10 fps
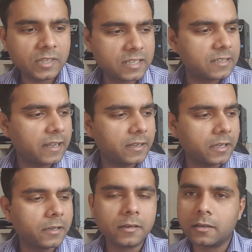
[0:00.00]
It's like
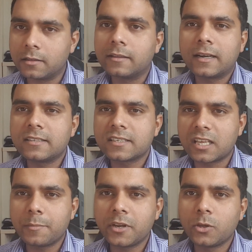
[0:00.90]
that is the
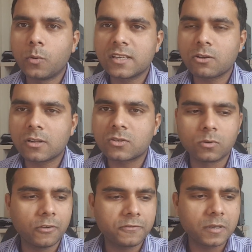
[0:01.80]
same in US
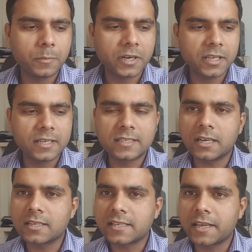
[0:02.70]
also. If somebody is
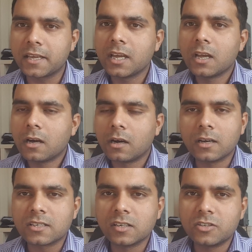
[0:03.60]
a
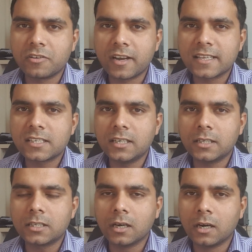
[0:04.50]
surgery
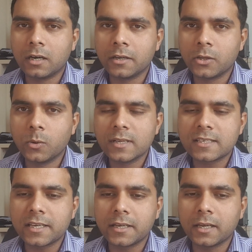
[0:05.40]
resident in
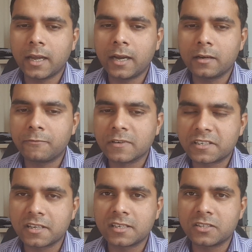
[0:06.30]
USA,
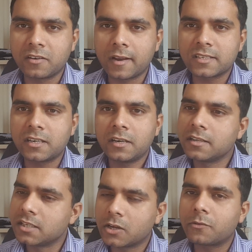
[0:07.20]
first year surgery resident
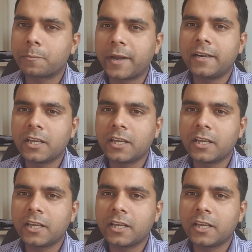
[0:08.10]
is paid